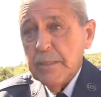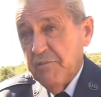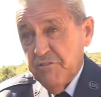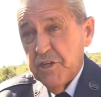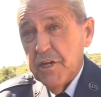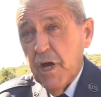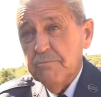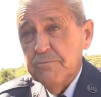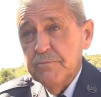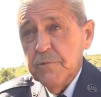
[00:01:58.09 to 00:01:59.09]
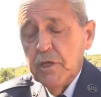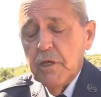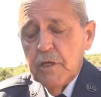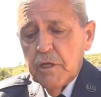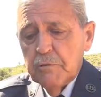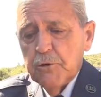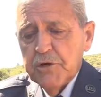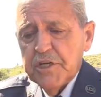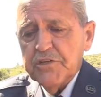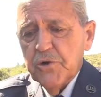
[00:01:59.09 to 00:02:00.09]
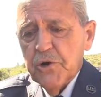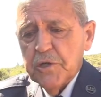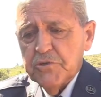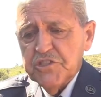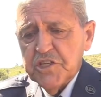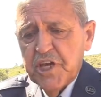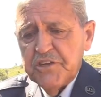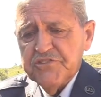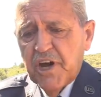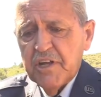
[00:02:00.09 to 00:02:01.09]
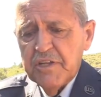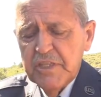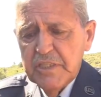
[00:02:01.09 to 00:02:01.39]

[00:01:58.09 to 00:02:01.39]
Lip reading: in Vietnam, in Marine Corps. He was at Quezon,